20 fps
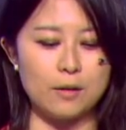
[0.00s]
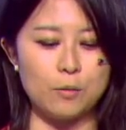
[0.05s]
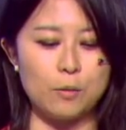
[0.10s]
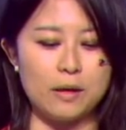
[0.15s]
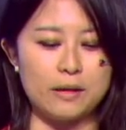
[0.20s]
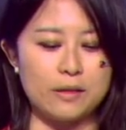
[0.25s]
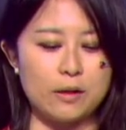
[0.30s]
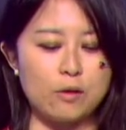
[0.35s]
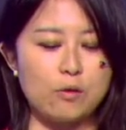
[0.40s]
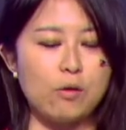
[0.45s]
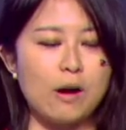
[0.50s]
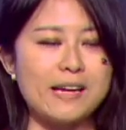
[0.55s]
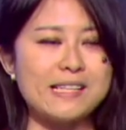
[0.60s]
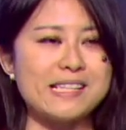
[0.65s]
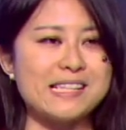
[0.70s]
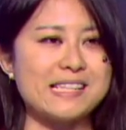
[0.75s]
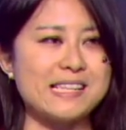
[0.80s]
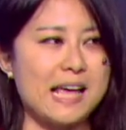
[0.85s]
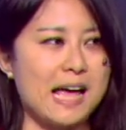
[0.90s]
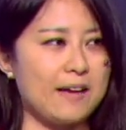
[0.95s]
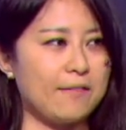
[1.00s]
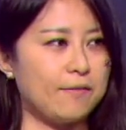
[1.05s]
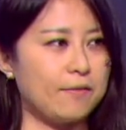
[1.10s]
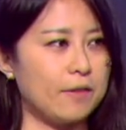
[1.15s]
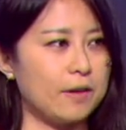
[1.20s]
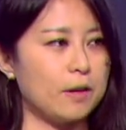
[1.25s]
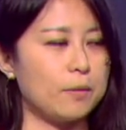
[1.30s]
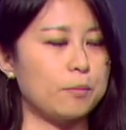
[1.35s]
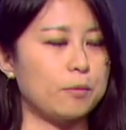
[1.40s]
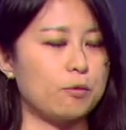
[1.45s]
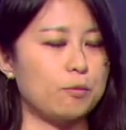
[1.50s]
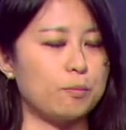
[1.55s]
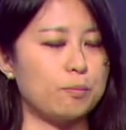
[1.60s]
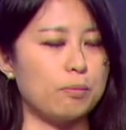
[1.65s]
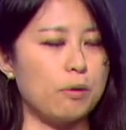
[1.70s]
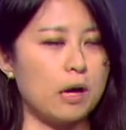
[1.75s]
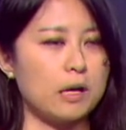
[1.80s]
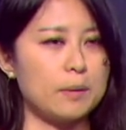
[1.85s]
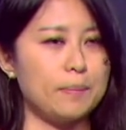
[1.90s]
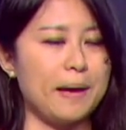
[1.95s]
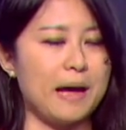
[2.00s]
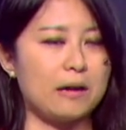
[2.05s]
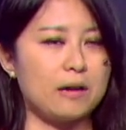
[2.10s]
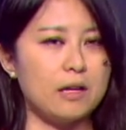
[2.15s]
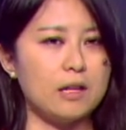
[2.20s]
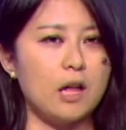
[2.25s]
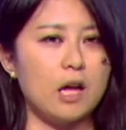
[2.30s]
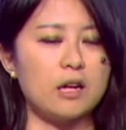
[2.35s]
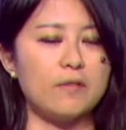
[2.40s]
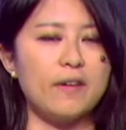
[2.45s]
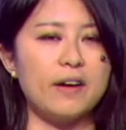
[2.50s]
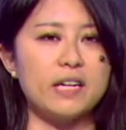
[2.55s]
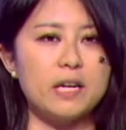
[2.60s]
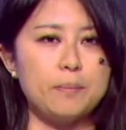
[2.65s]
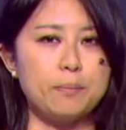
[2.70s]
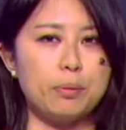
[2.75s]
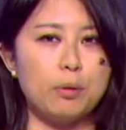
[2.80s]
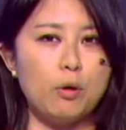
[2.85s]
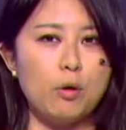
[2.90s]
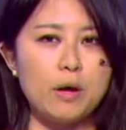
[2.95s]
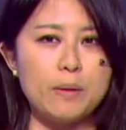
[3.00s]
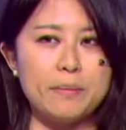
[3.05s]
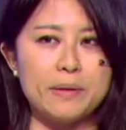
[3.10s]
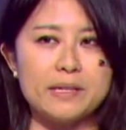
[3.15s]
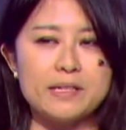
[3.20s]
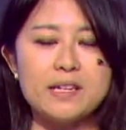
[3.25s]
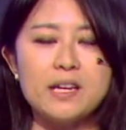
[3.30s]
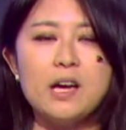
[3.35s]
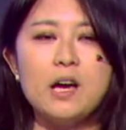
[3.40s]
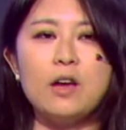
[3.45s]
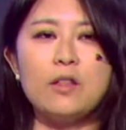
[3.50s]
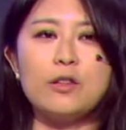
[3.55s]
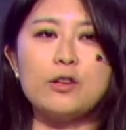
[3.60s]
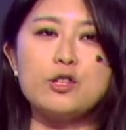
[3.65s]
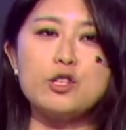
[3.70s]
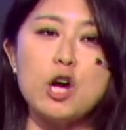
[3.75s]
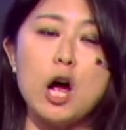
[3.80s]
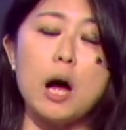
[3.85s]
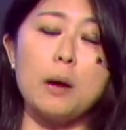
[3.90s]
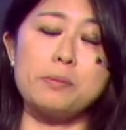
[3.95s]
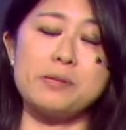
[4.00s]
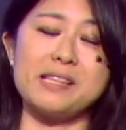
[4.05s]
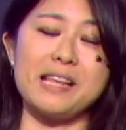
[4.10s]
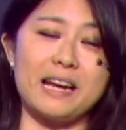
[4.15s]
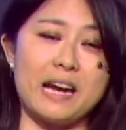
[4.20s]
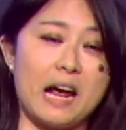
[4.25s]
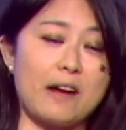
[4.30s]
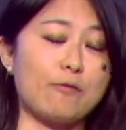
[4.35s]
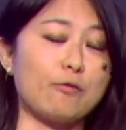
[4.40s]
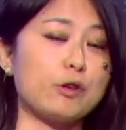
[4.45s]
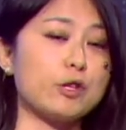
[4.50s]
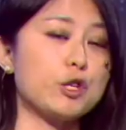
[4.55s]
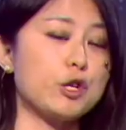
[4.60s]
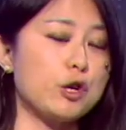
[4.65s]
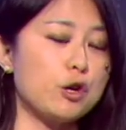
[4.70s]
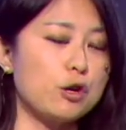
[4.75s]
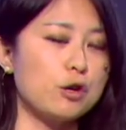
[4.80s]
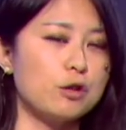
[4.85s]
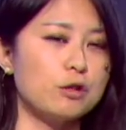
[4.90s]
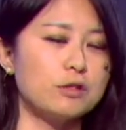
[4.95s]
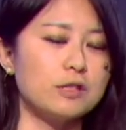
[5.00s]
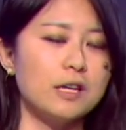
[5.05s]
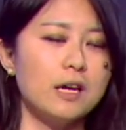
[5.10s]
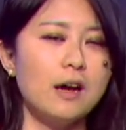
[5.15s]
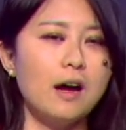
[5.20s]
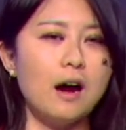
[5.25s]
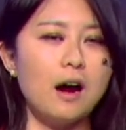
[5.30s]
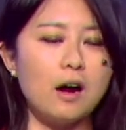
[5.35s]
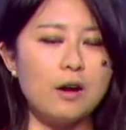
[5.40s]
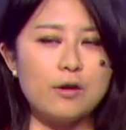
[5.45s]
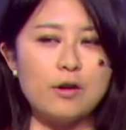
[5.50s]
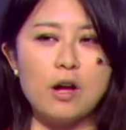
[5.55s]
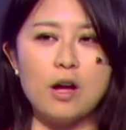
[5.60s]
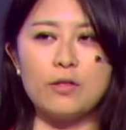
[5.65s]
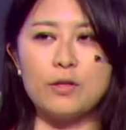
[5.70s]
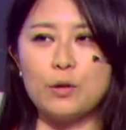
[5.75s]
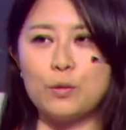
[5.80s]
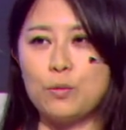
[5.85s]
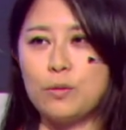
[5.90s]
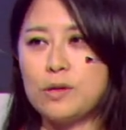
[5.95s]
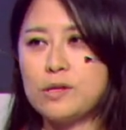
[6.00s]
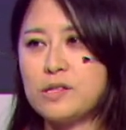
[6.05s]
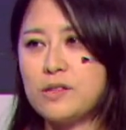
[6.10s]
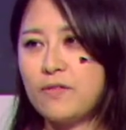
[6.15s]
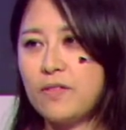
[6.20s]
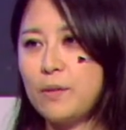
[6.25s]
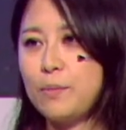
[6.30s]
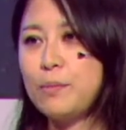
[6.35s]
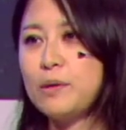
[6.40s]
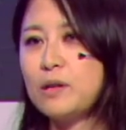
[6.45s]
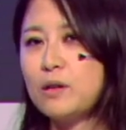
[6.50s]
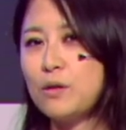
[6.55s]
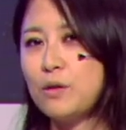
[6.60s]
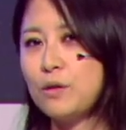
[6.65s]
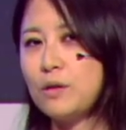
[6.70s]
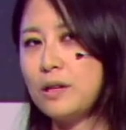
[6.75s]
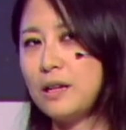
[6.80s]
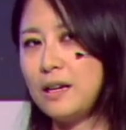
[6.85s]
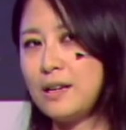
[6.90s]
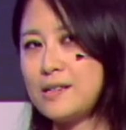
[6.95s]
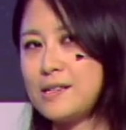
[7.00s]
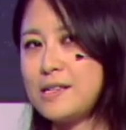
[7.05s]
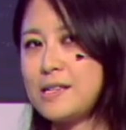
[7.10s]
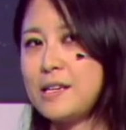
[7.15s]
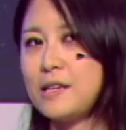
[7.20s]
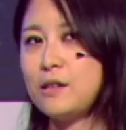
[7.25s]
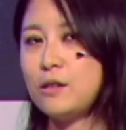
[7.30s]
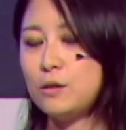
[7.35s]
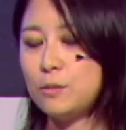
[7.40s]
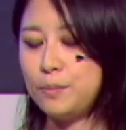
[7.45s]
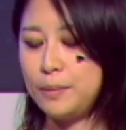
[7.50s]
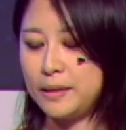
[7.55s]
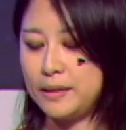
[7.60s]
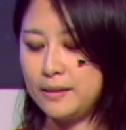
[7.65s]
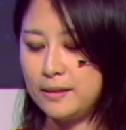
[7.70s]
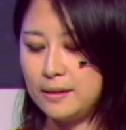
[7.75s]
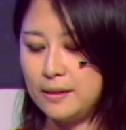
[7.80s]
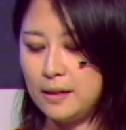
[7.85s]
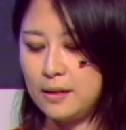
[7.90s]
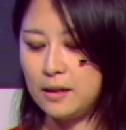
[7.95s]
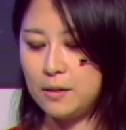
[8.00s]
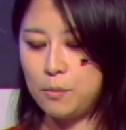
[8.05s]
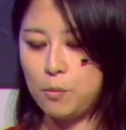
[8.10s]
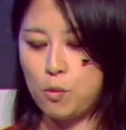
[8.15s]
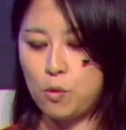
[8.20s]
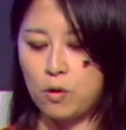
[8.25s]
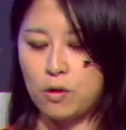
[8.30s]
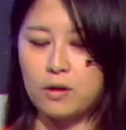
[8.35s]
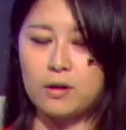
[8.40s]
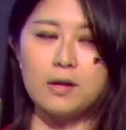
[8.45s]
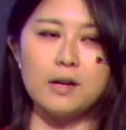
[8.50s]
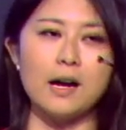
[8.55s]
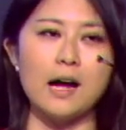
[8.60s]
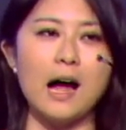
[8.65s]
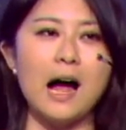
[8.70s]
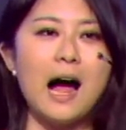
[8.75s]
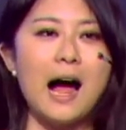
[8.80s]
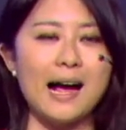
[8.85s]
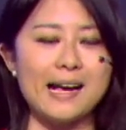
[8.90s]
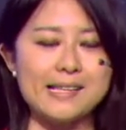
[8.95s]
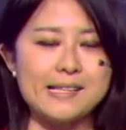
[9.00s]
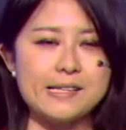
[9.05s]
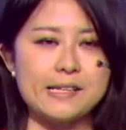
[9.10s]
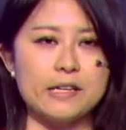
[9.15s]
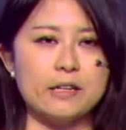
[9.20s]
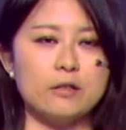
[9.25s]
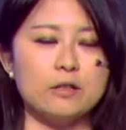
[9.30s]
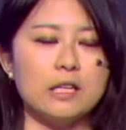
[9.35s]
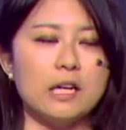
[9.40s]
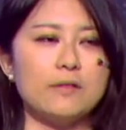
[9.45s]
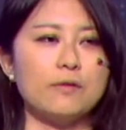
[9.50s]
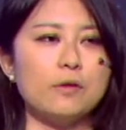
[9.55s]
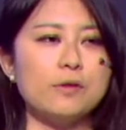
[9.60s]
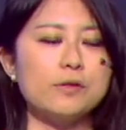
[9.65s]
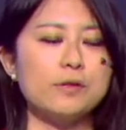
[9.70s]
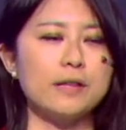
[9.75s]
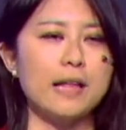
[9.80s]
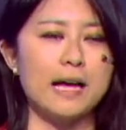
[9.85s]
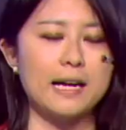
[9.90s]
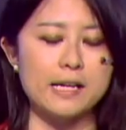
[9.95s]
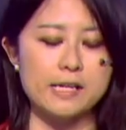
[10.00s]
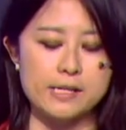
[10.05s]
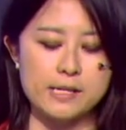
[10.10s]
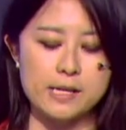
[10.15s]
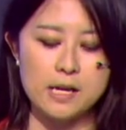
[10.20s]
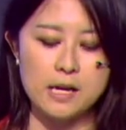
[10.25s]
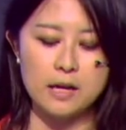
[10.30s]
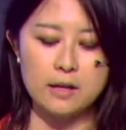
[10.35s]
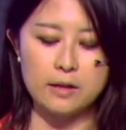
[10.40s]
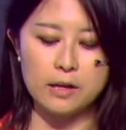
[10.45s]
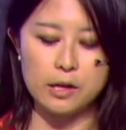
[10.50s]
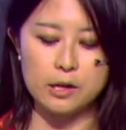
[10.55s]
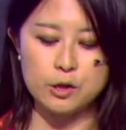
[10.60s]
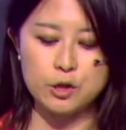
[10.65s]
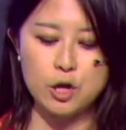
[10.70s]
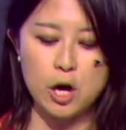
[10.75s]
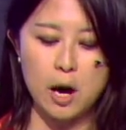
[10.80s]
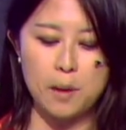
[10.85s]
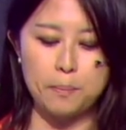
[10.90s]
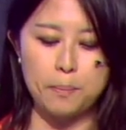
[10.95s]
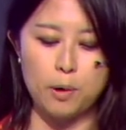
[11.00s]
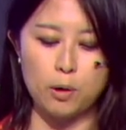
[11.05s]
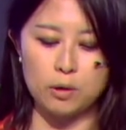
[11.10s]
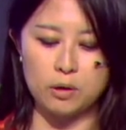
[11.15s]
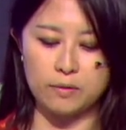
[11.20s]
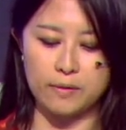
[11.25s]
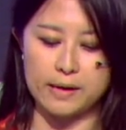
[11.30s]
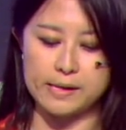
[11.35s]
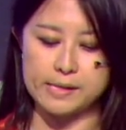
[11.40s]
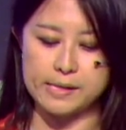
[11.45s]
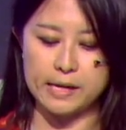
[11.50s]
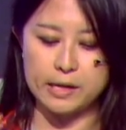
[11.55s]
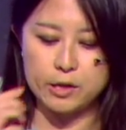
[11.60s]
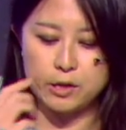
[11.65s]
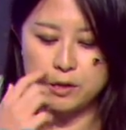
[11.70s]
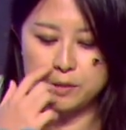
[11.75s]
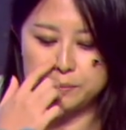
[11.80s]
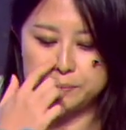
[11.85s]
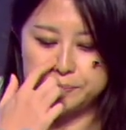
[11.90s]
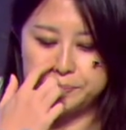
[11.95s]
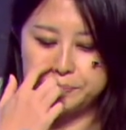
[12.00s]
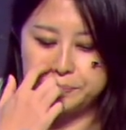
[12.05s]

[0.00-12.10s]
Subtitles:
when the crisis have brought about a lot of unemployment, the jobs that have returned are not the ones of the middle skill, but the more high skill level. So that is a job polarization.